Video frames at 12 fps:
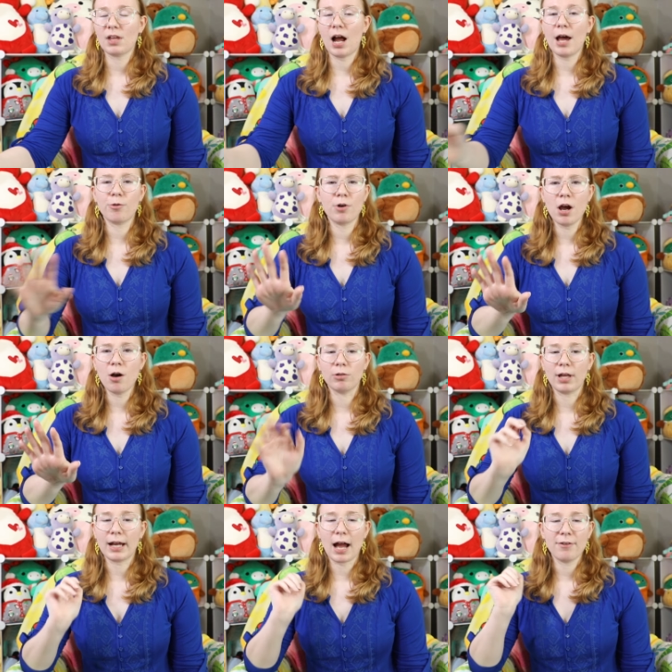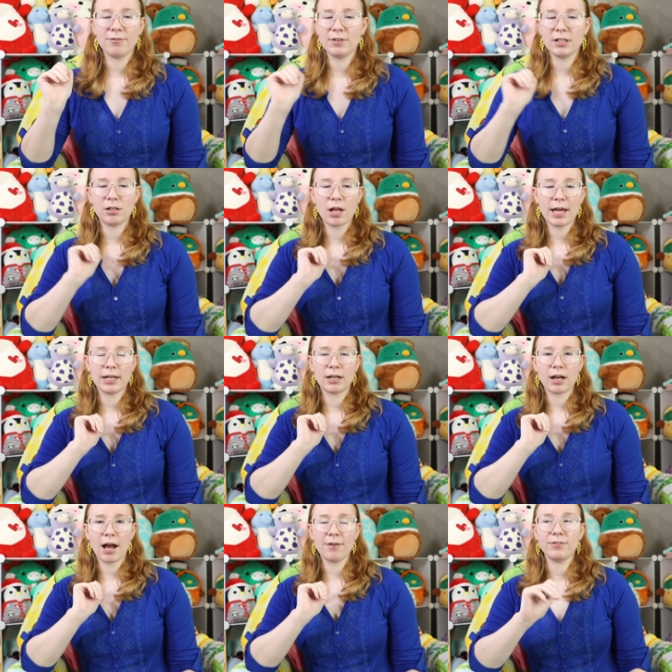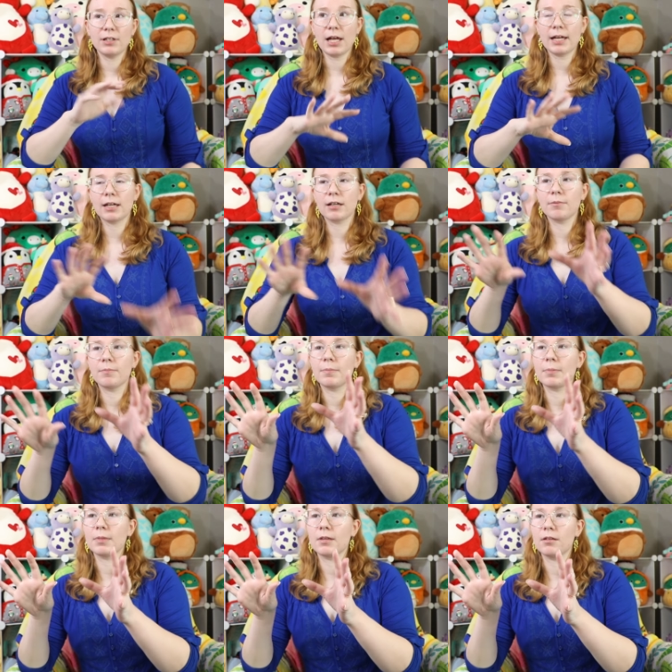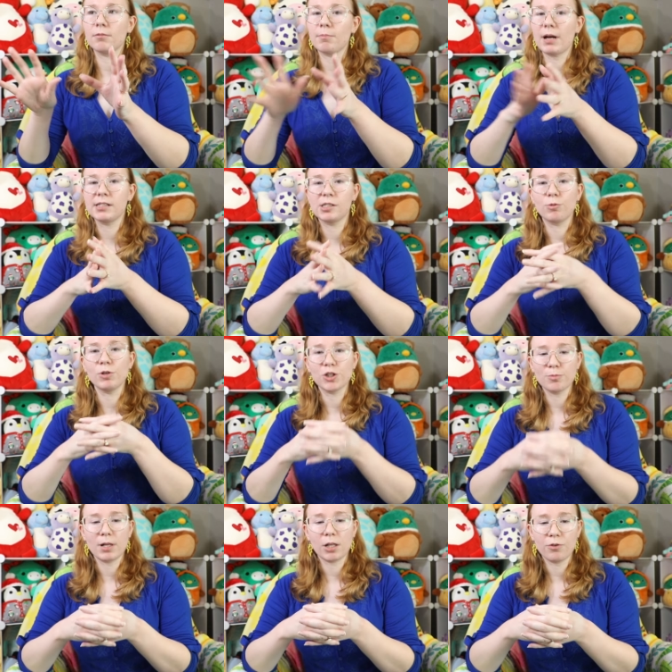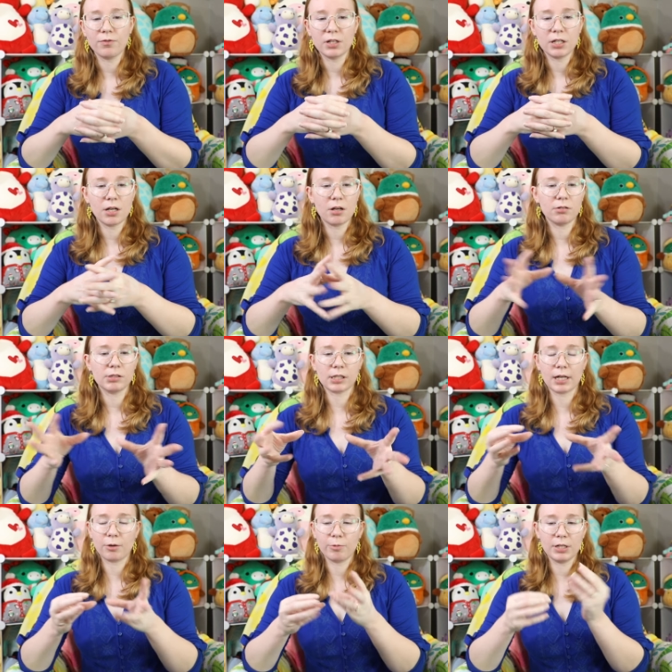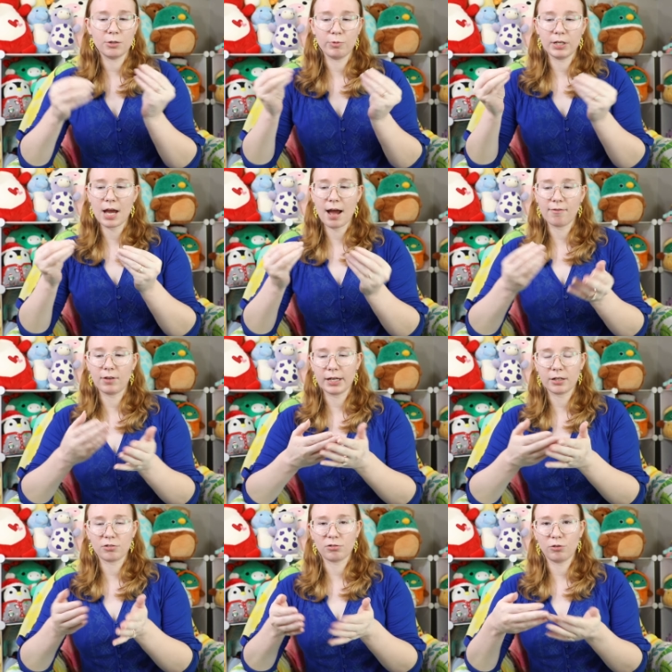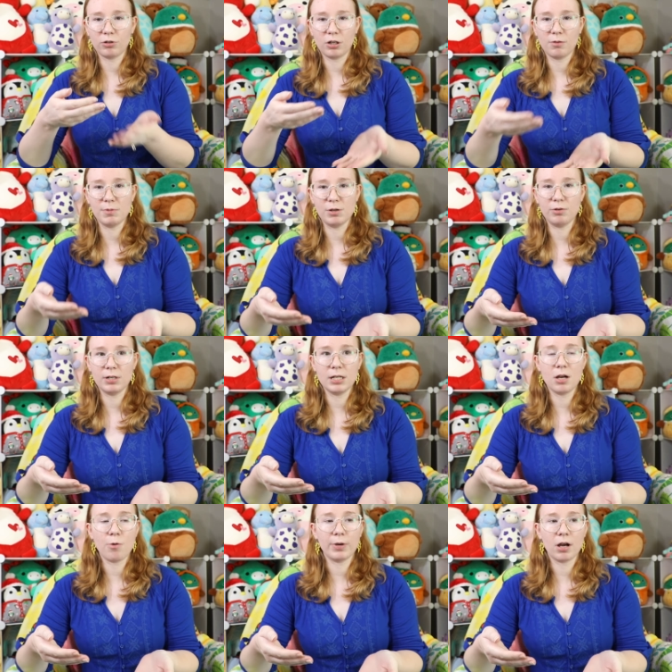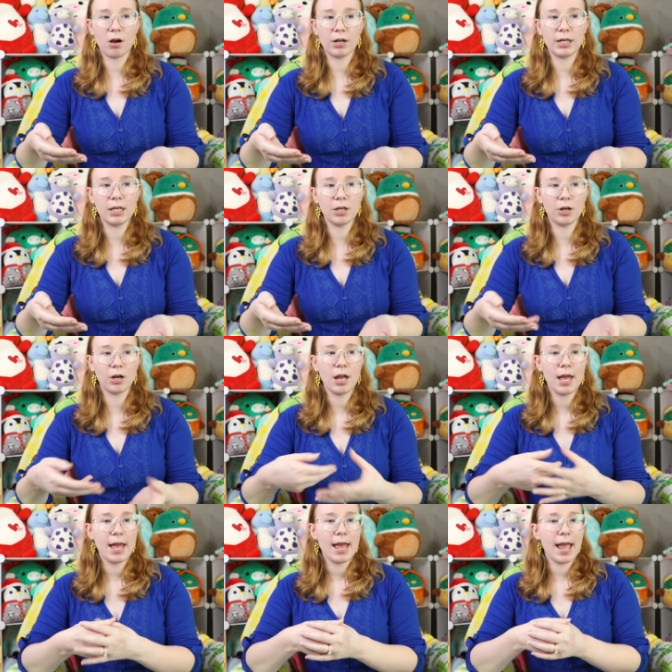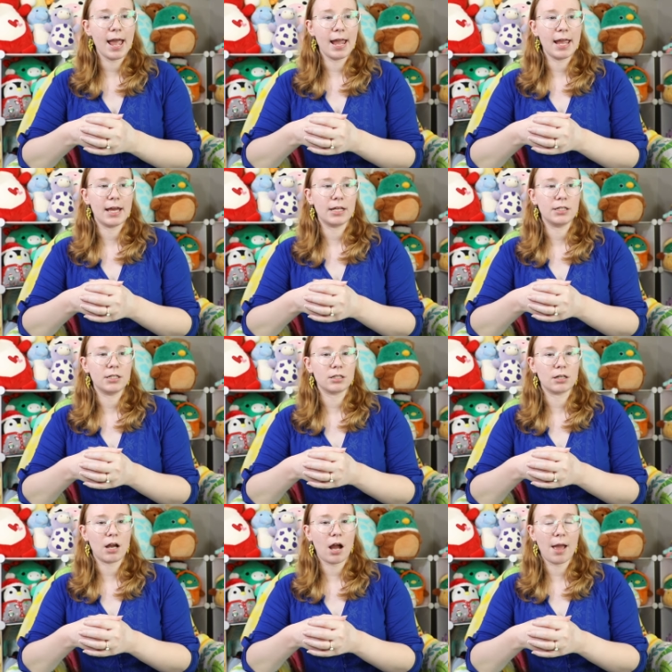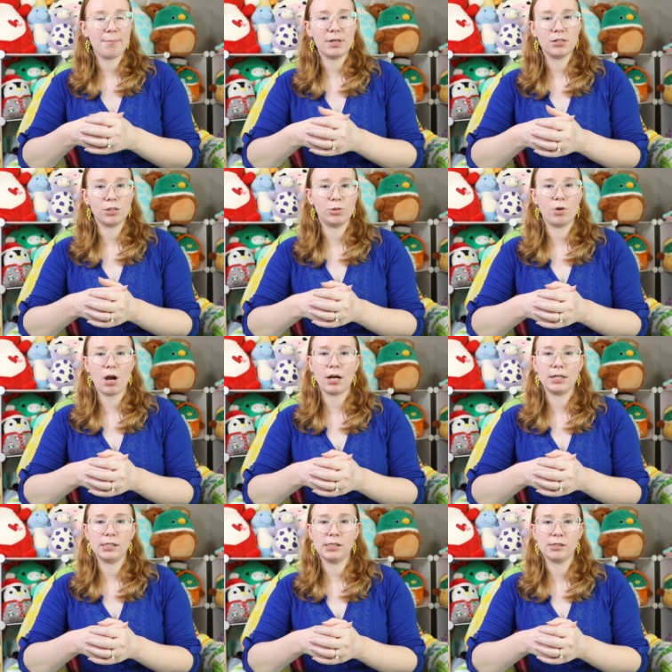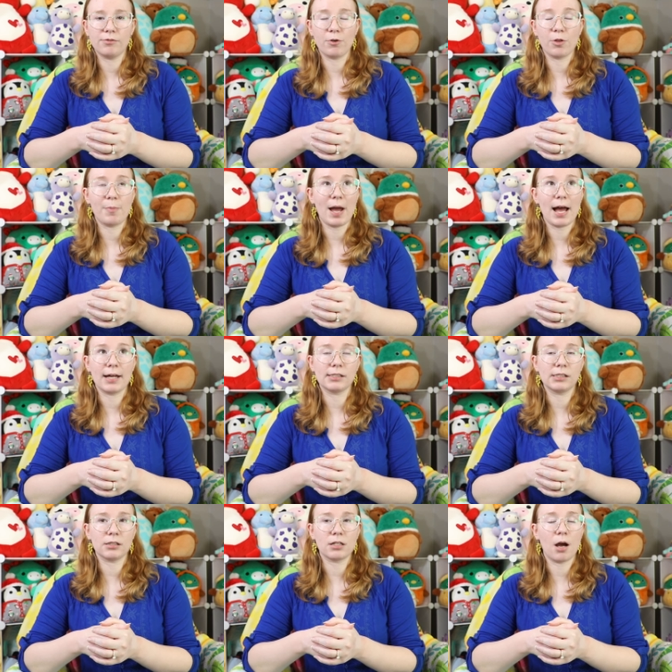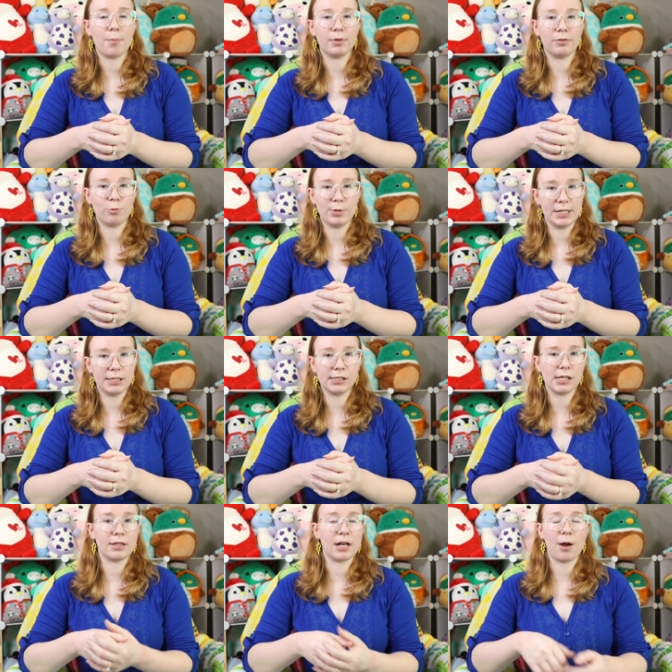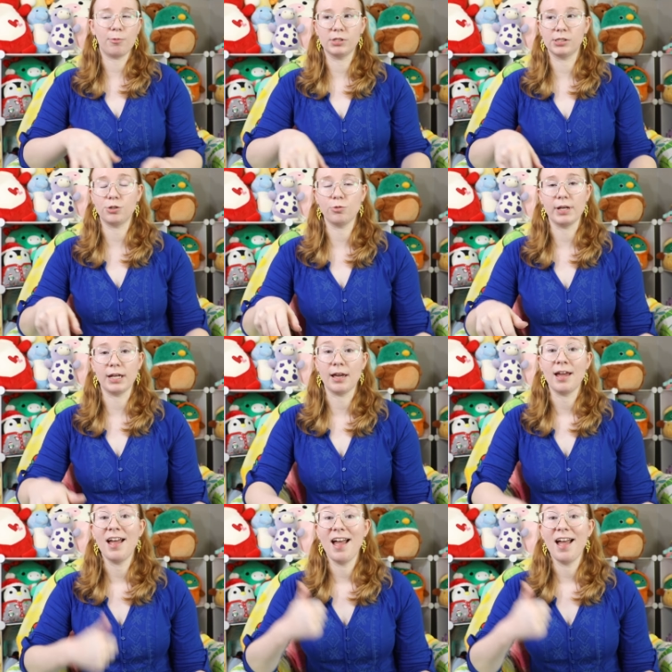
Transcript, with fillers: I don't know. Like, I feel like, I feel like my Squishmallow videos, like we, we have like a certain community going on here, and I missed you guys for the past couple of weeks that I was doing